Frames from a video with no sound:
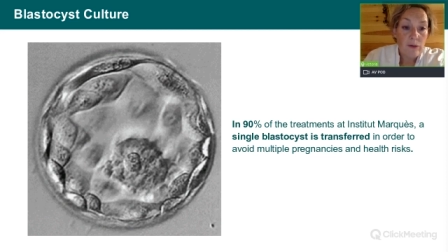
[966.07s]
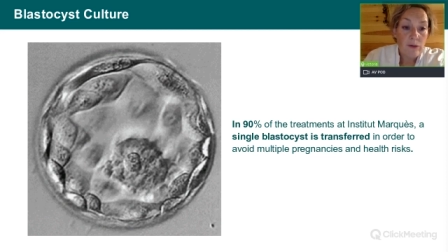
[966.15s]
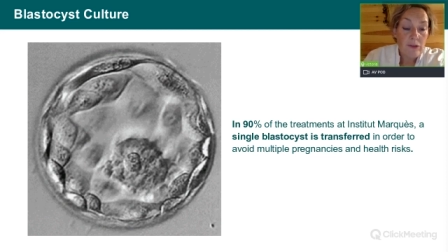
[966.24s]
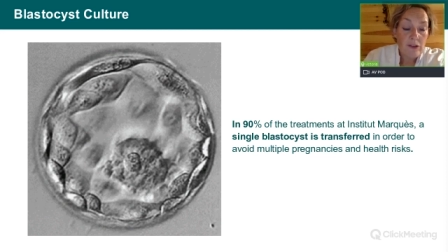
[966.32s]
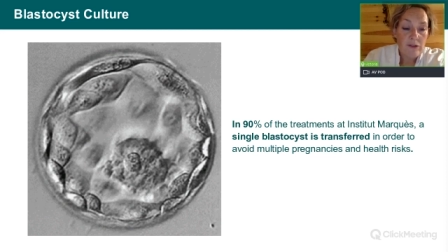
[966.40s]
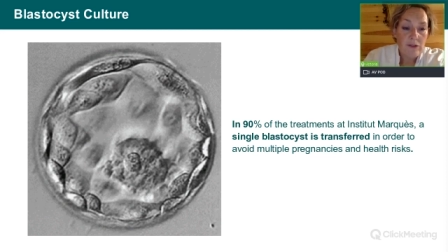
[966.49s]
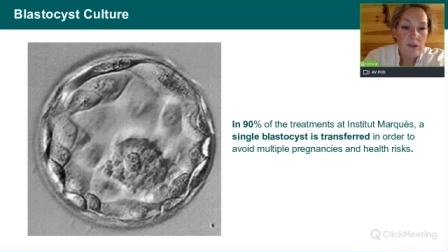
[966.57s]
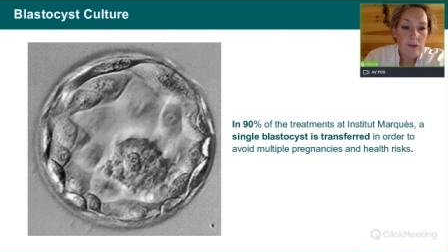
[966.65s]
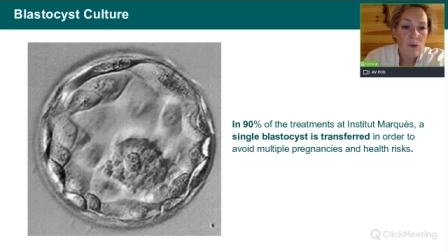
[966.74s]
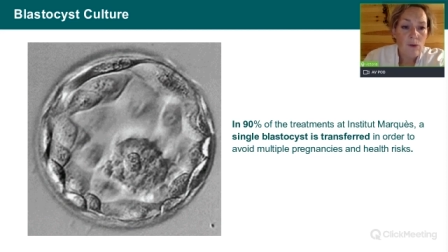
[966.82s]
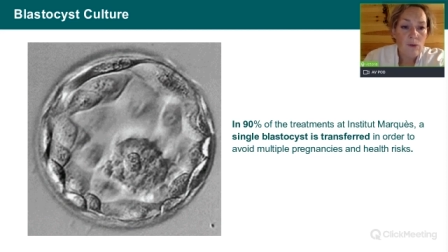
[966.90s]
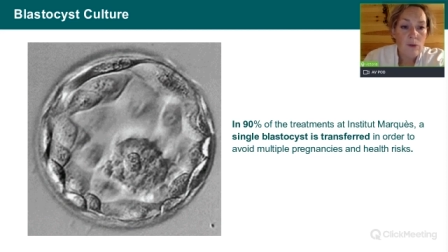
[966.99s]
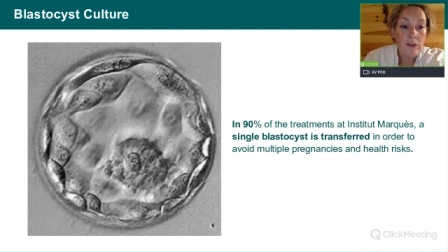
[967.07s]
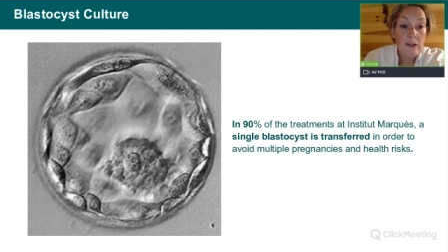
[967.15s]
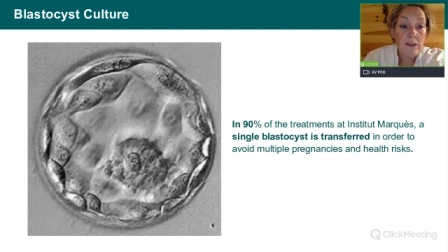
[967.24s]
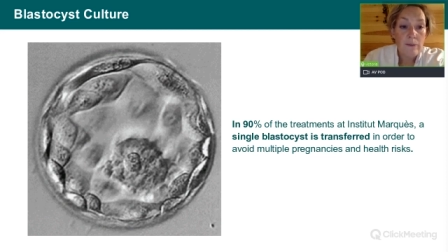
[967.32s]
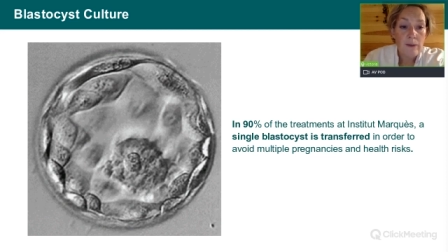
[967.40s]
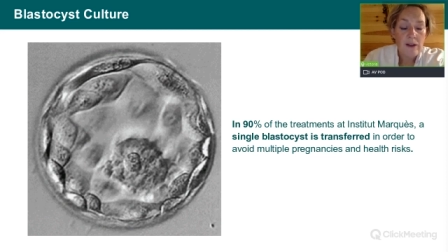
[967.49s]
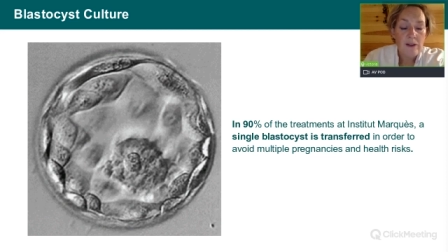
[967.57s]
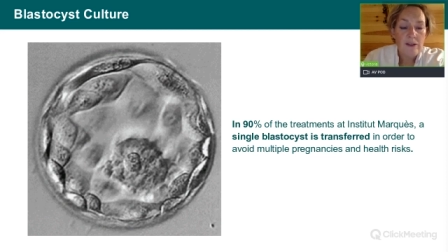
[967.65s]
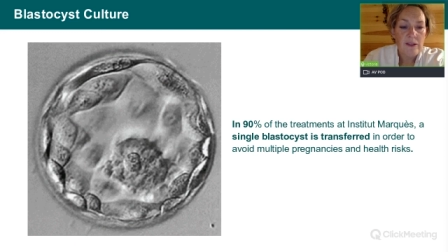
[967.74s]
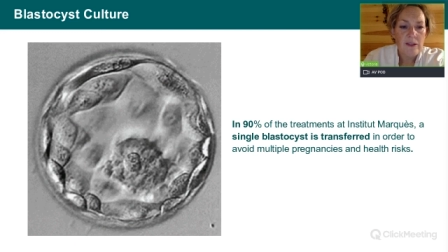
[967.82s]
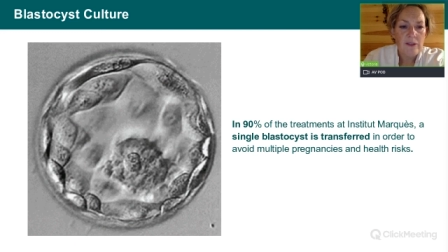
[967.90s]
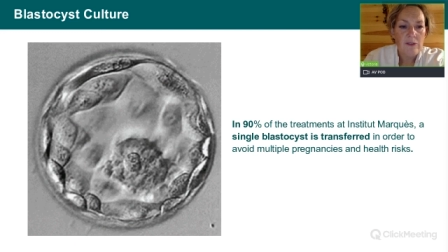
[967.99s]
Well, first of all, what is a
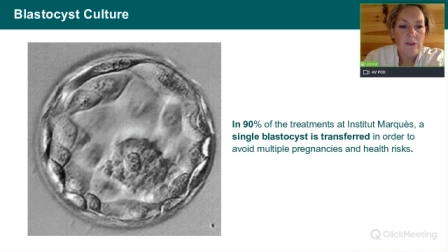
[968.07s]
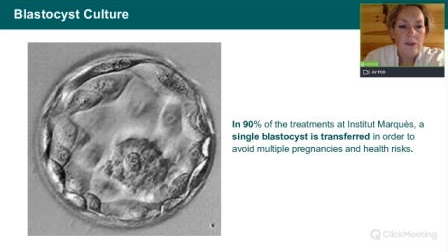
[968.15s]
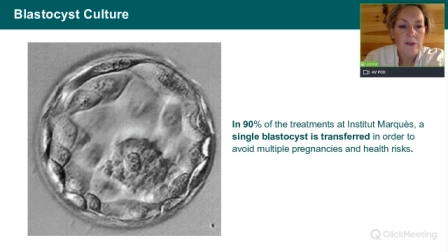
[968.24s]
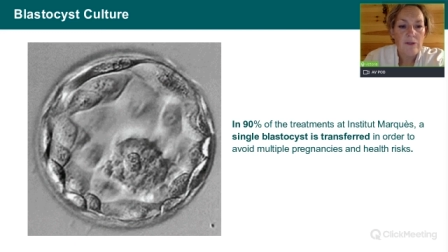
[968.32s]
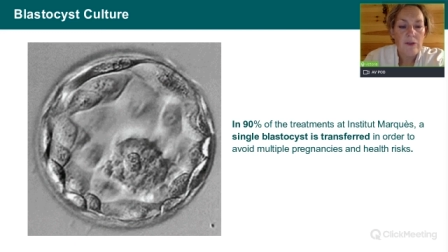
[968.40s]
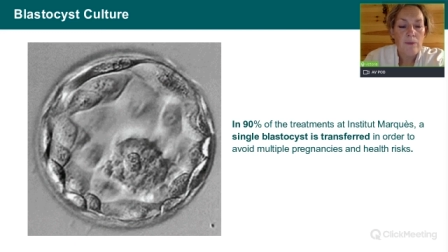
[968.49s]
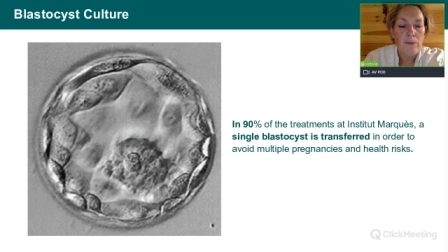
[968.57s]
blastocyst transfer?